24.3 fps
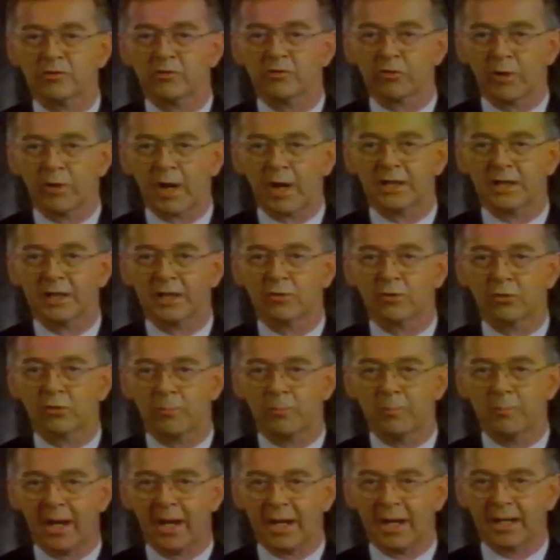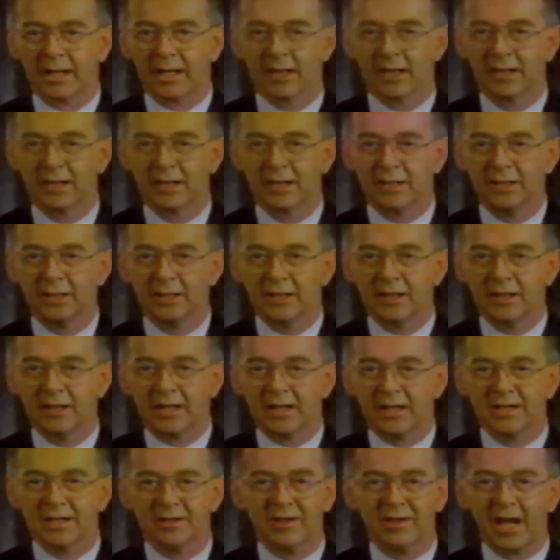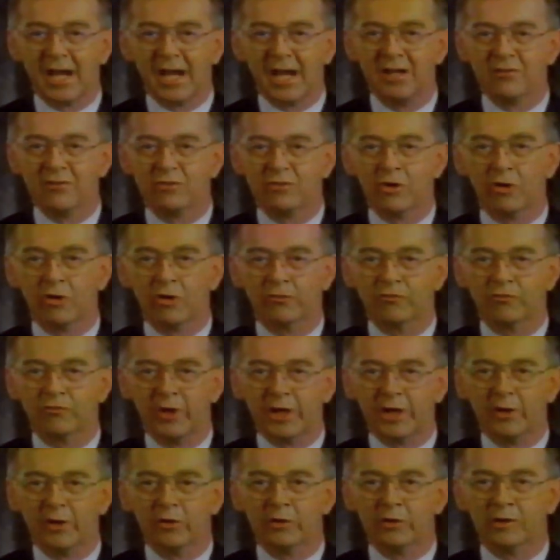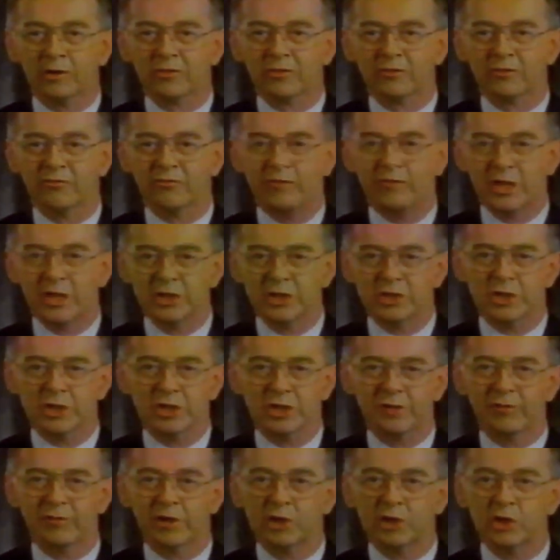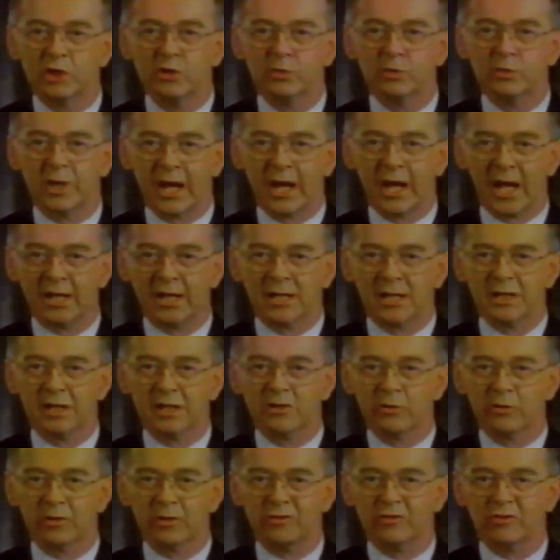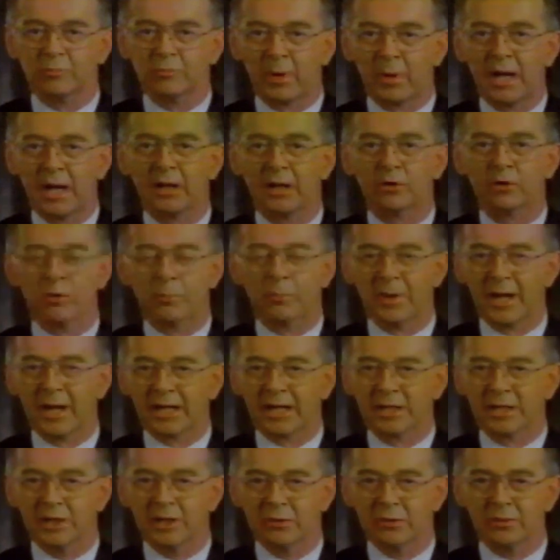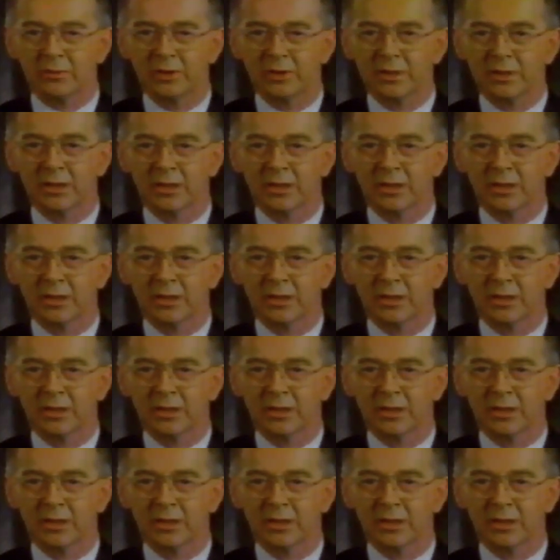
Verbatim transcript: threat in Quebec. It contains no vigorous vision of a new Canada to inspire Quebec youth,